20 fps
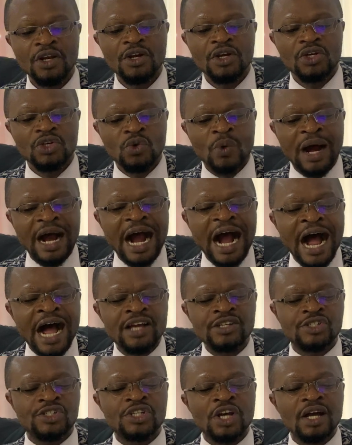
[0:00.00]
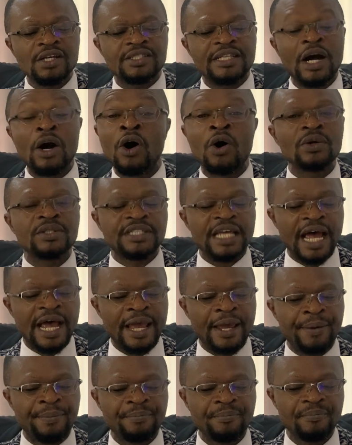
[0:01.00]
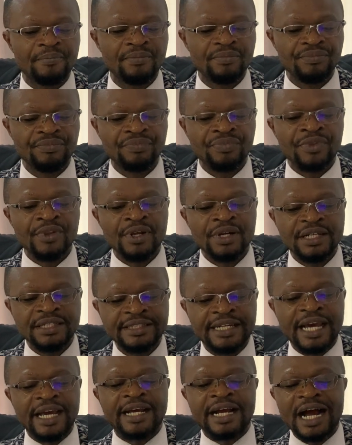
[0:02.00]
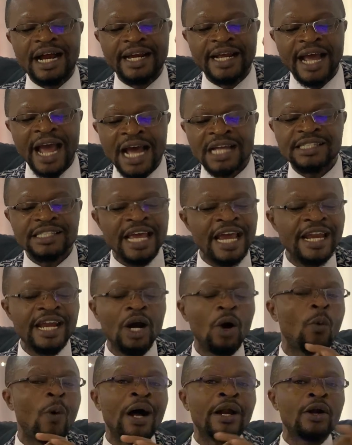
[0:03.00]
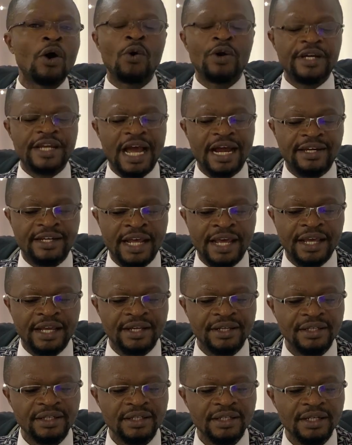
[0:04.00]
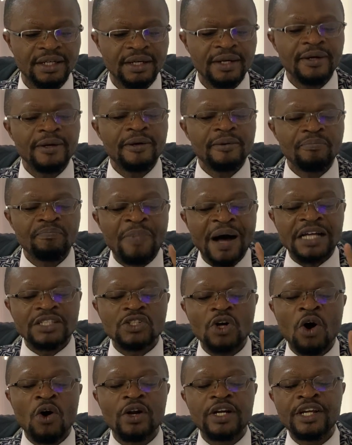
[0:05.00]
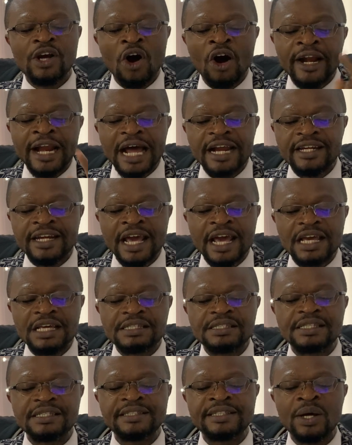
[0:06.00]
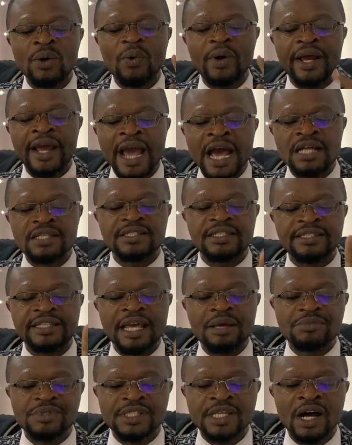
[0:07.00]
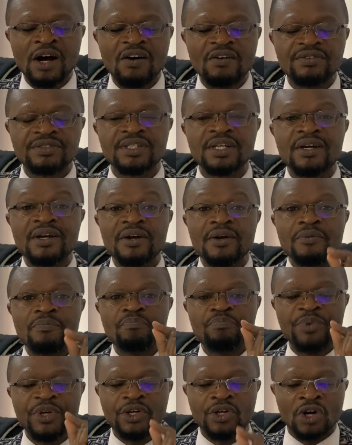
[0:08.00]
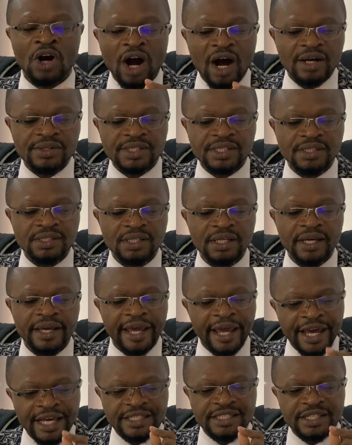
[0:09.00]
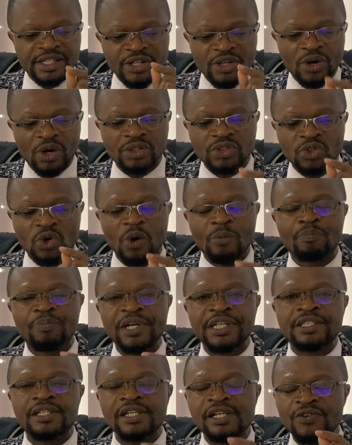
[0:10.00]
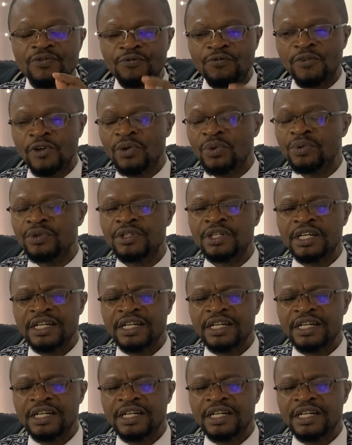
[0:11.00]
You are anxious the whole time. They can hurt anyone on their day, but on the other days, they will hurt themselves because it's not completely fluid.